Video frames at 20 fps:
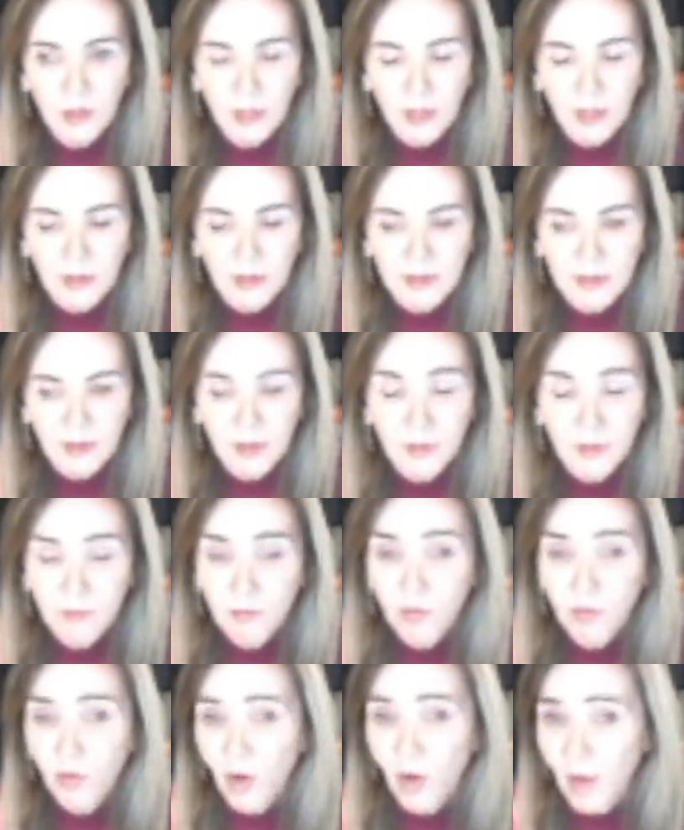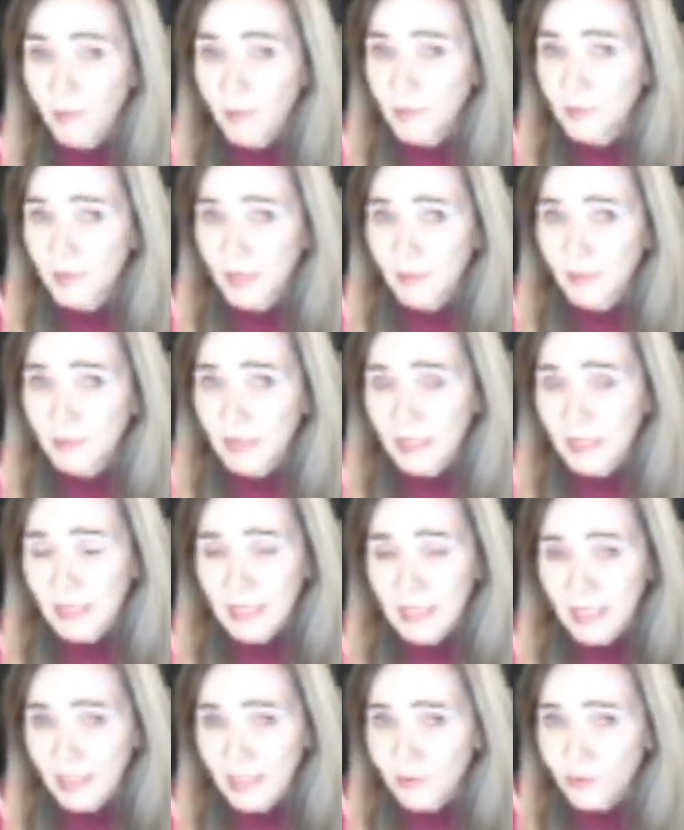It's probably, I'm going to
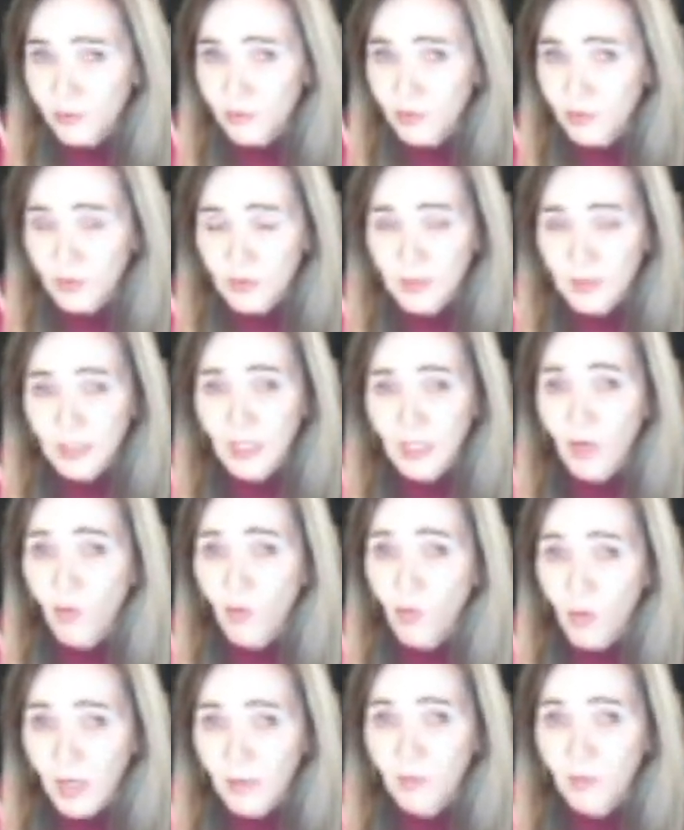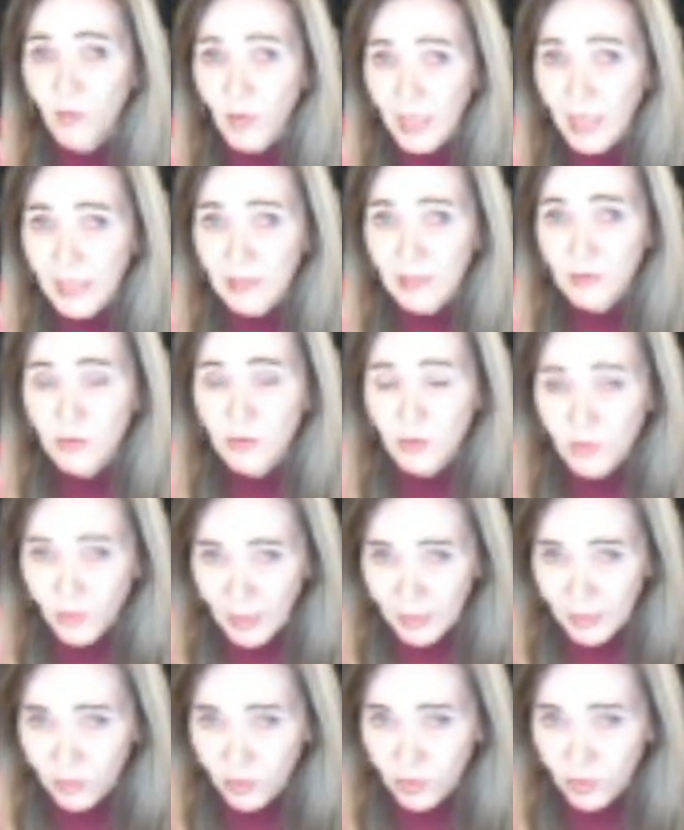guess, you're using a one-way
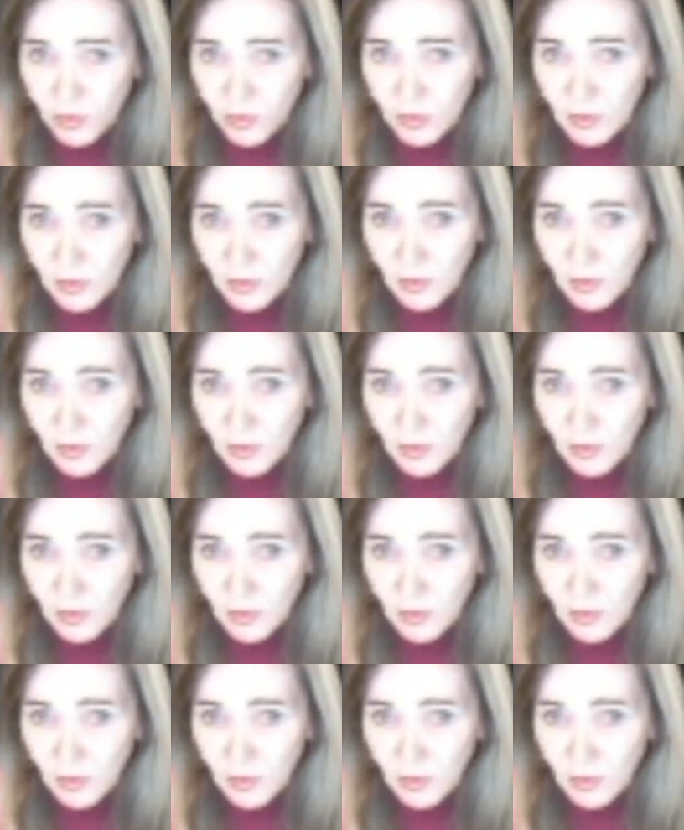stretch.